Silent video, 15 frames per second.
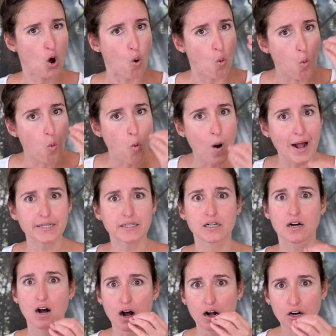what
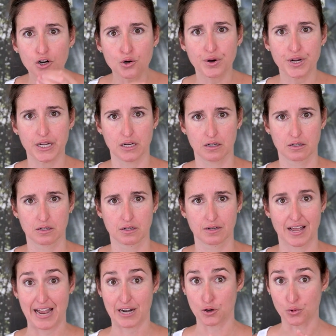concrete
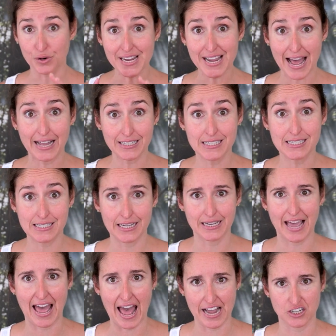and
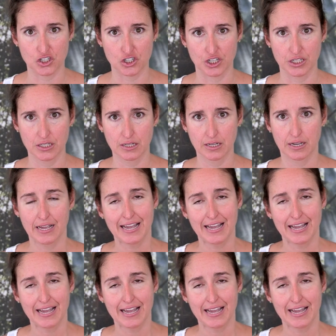realistic action